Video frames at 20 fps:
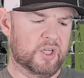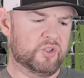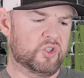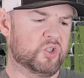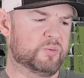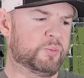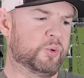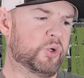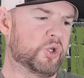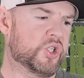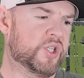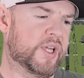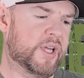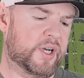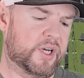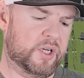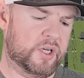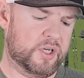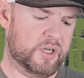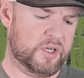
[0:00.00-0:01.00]
Just push
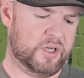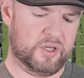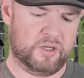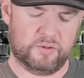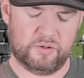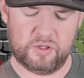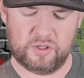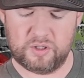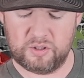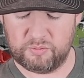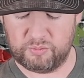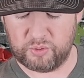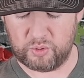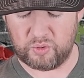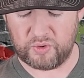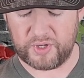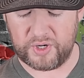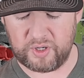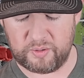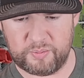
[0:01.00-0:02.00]
that in,
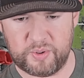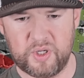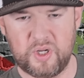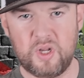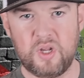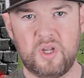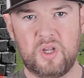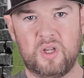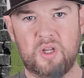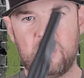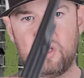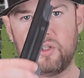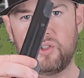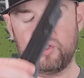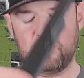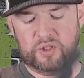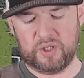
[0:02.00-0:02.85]
pull that up. It's your